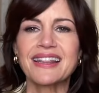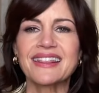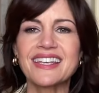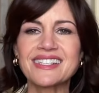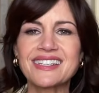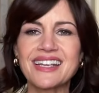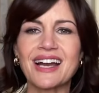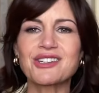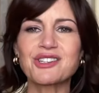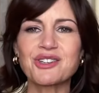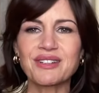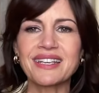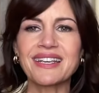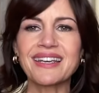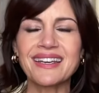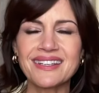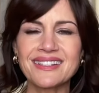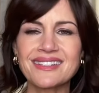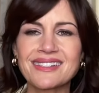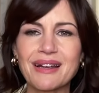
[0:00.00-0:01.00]
This hmm.
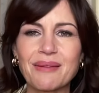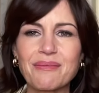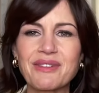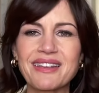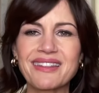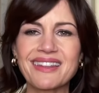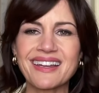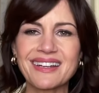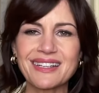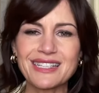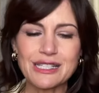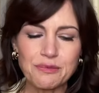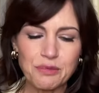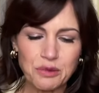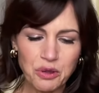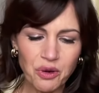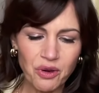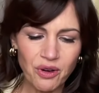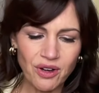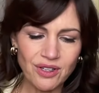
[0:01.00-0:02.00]
actually is something that
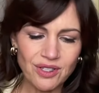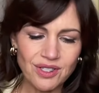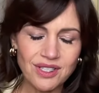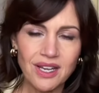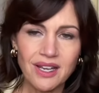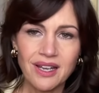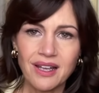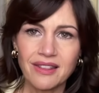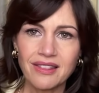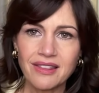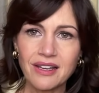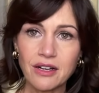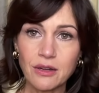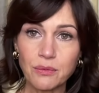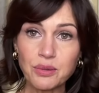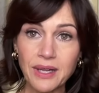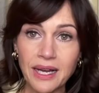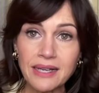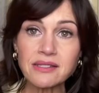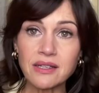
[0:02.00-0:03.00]
explores the
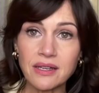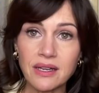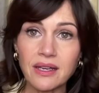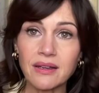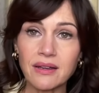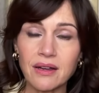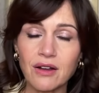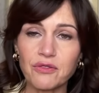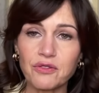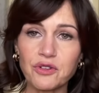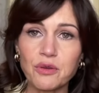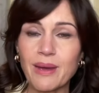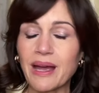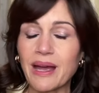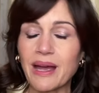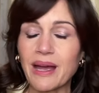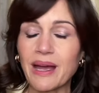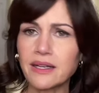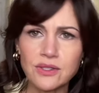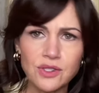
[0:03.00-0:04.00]
complexity of
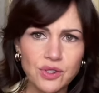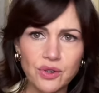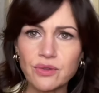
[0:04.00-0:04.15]
humanity and